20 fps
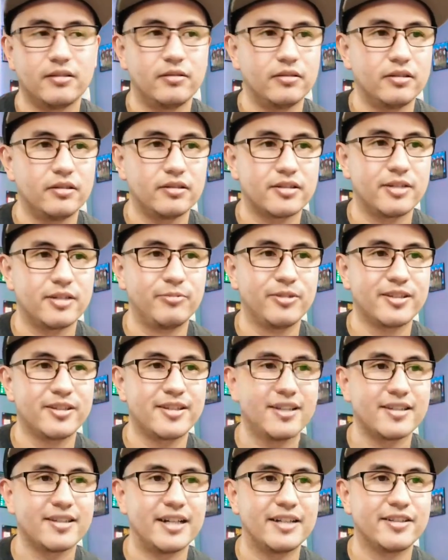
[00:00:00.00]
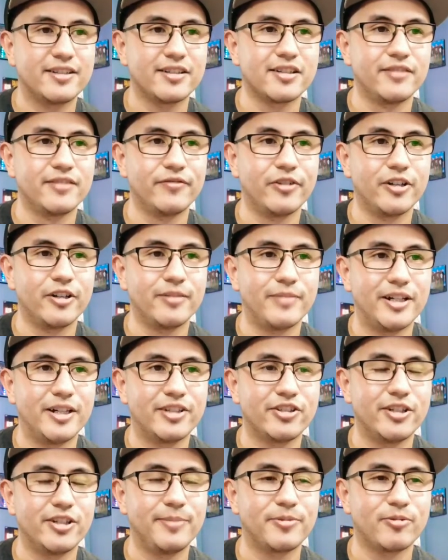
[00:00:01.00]
someone says, I just converted my
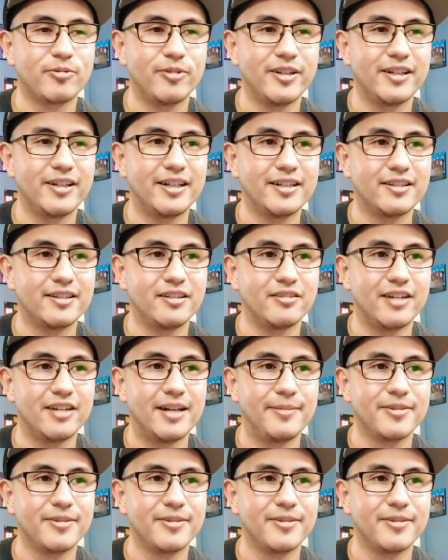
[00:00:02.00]
cheap $29